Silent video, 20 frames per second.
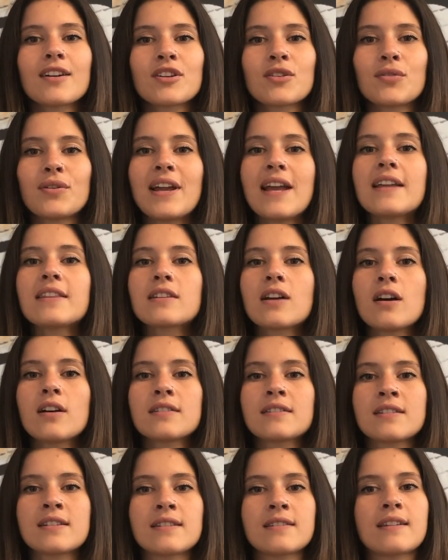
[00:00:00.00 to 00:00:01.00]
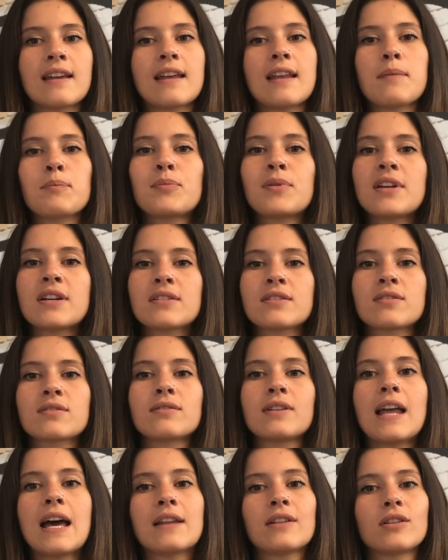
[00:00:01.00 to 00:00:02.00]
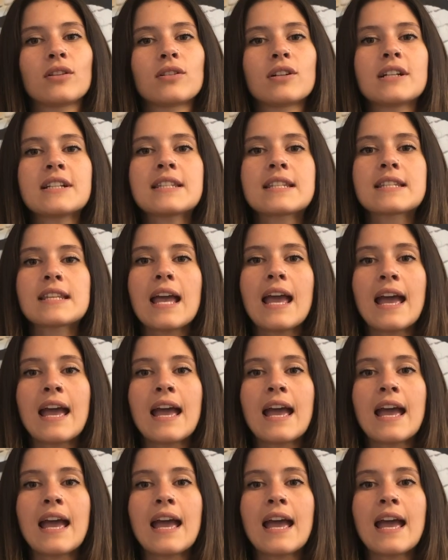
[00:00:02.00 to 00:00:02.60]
Create content that appeals to landlords